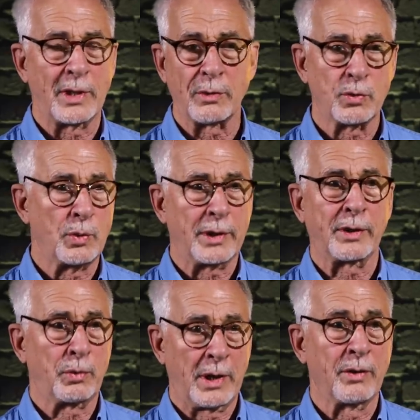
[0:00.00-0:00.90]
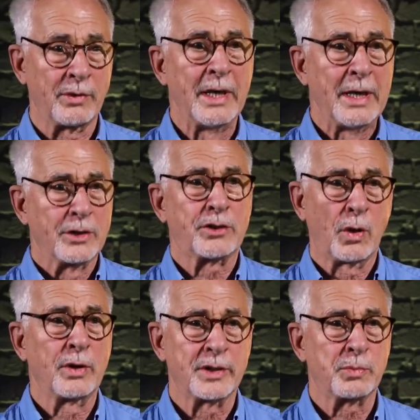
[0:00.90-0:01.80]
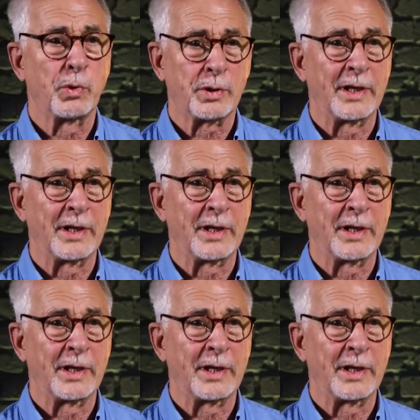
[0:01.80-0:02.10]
I was running around showing this book